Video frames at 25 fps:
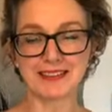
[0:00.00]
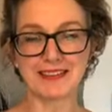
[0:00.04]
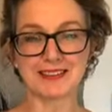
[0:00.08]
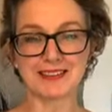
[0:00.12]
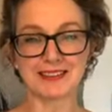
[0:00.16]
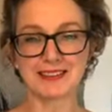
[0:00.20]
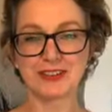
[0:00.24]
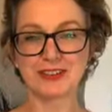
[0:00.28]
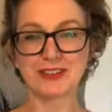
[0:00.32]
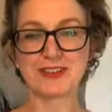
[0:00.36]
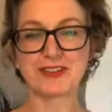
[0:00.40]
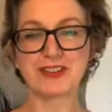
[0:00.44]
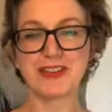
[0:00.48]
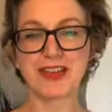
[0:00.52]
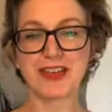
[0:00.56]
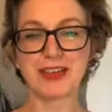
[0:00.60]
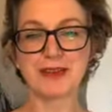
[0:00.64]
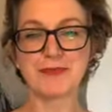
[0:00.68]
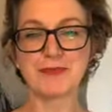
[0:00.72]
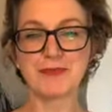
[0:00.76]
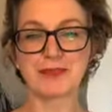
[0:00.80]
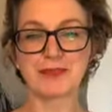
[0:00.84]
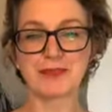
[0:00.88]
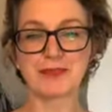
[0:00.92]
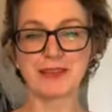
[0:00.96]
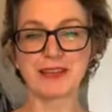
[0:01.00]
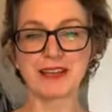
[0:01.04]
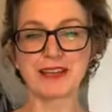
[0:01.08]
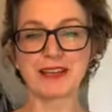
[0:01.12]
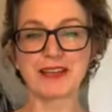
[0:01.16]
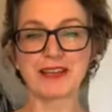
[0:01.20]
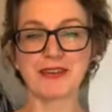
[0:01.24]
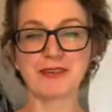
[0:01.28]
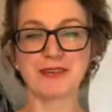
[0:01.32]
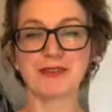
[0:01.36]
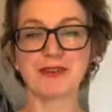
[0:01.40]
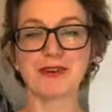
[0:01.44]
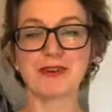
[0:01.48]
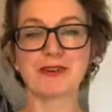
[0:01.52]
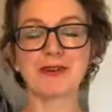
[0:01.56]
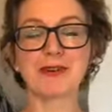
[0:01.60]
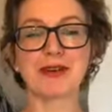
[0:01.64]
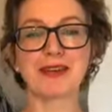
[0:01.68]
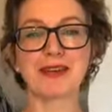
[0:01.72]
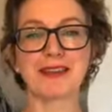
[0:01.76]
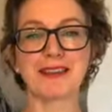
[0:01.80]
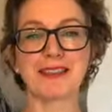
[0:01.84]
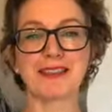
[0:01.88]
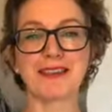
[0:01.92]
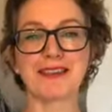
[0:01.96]
Your names are flicking through
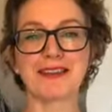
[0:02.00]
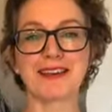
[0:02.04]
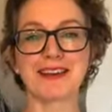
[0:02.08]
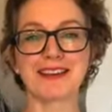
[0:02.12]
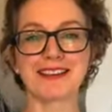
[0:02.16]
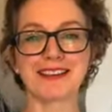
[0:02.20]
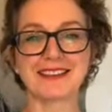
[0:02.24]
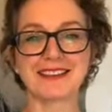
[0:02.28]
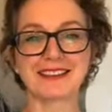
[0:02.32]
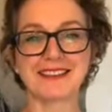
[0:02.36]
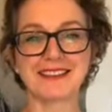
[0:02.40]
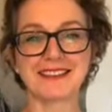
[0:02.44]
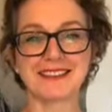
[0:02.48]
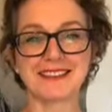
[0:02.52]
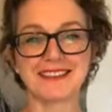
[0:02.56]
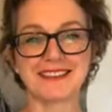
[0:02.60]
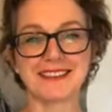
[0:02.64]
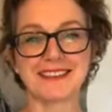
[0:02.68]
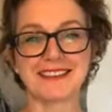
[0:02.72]
quicker than I can